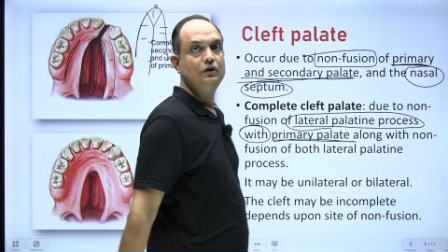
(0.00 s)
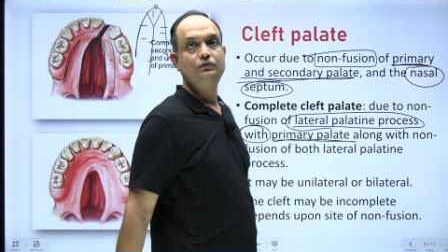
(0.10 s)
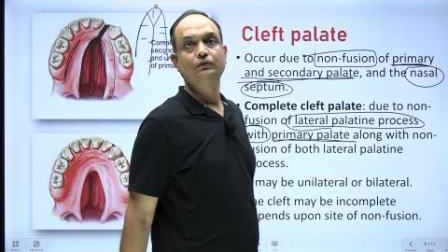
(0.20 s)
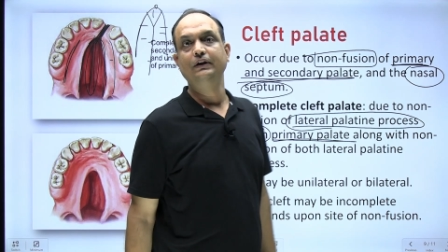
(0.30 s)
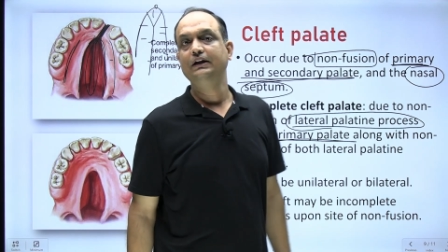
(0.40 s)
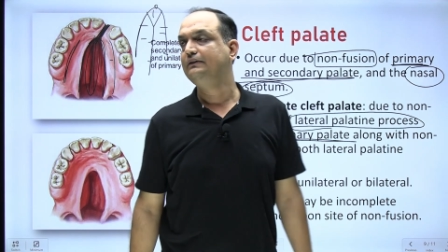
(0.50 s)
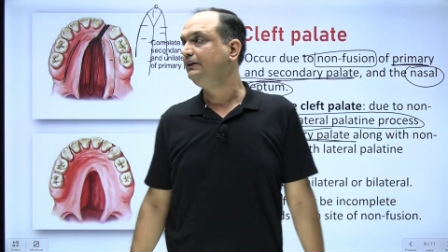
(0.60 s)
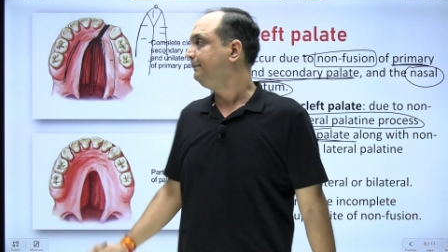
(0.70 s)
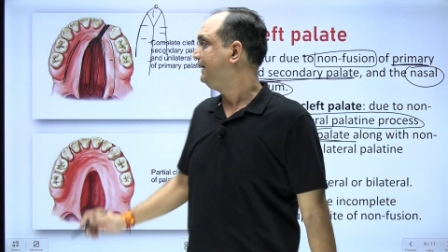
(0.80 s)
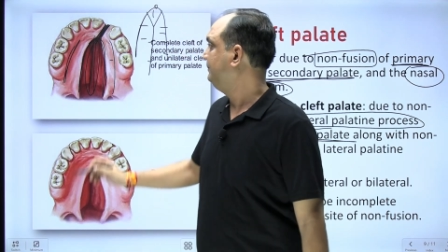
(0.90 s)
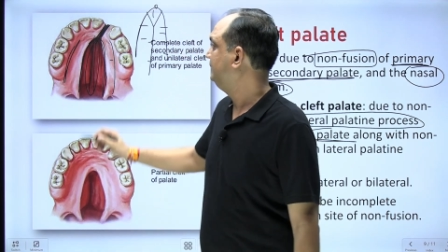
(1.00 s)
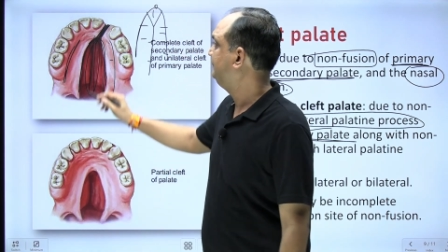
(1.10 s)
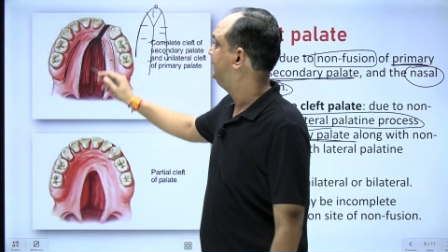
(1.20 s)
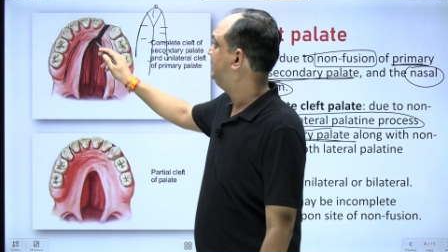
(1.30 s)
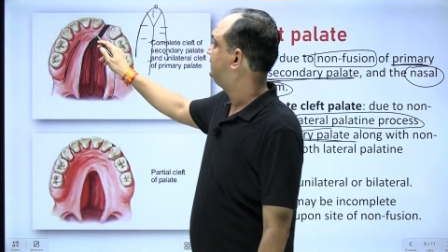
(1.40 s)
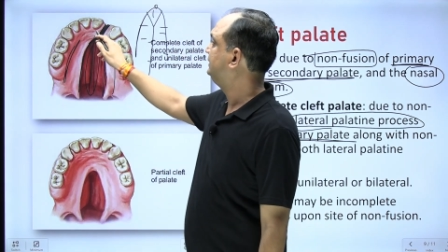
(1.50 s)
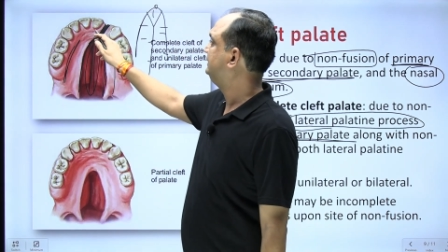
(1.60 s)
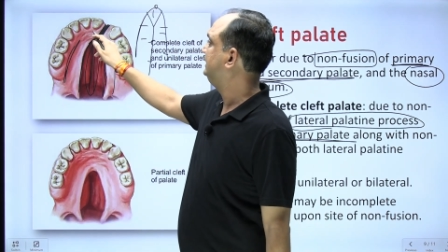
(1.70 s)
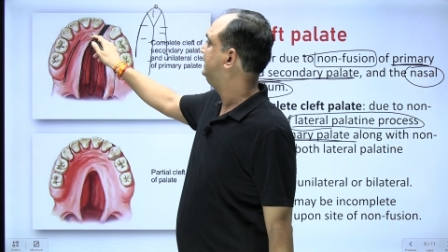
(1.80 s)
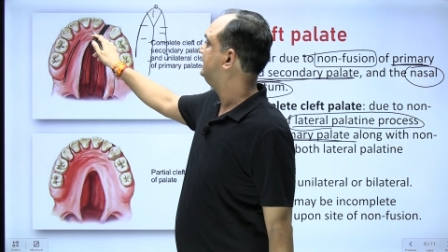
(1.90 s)
So where is the primary palate?
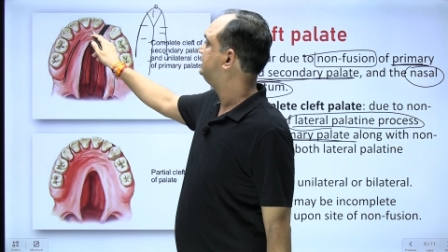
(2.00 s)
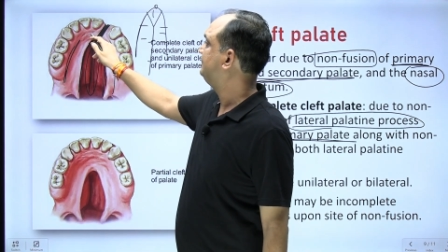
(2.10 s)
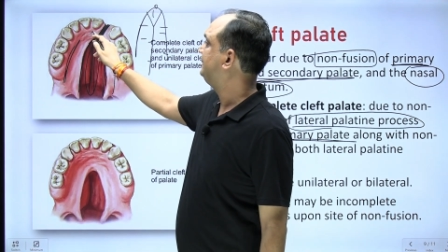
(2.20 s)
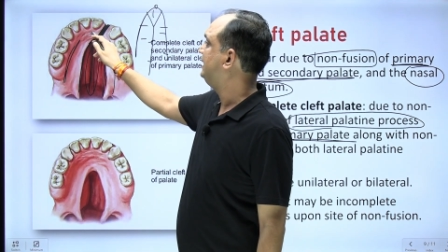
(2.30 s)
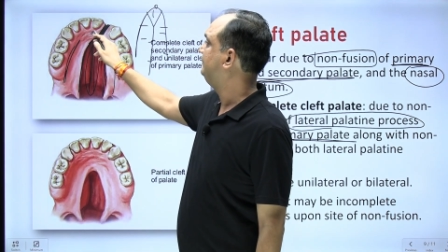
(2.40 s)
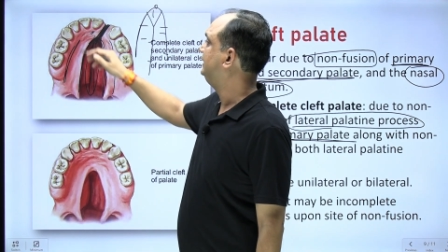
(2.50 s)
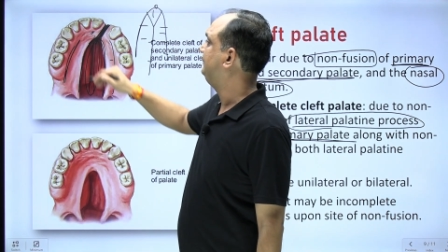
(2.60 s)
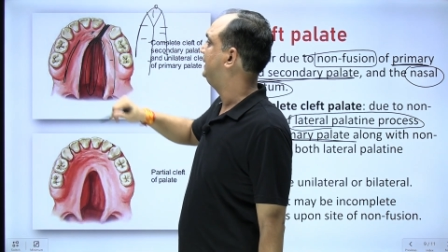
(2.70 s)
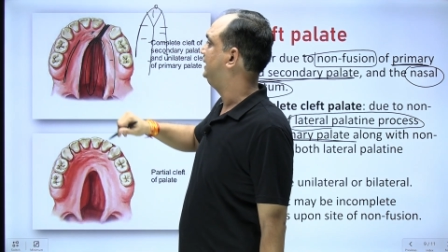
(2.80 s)
This area is the primary